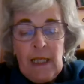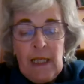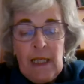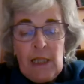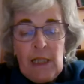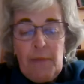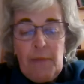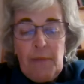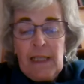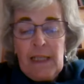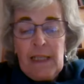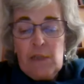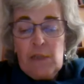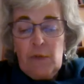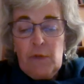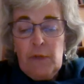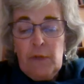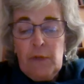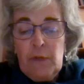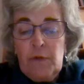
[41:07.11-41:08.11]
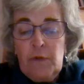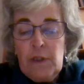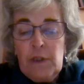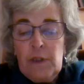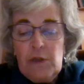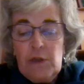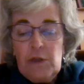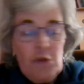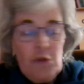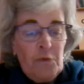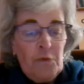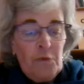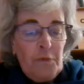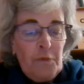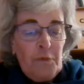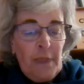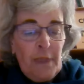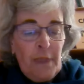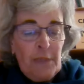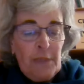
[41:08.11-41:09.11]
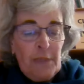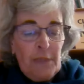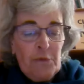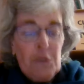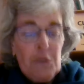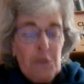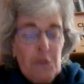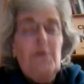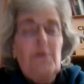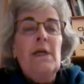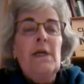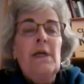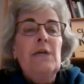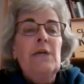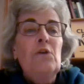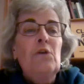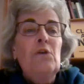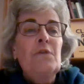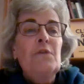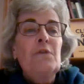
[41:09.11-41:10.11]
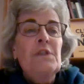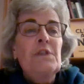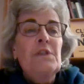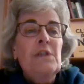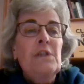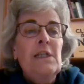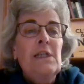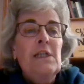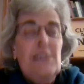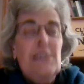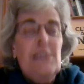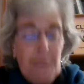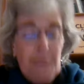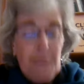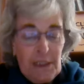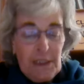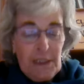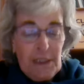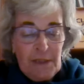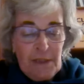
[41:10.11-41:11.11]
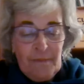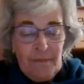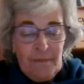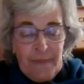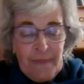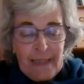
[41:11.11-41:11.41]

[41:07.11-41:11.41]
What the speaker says: The banks looked healthy and suitable for platypus by our novice estimation.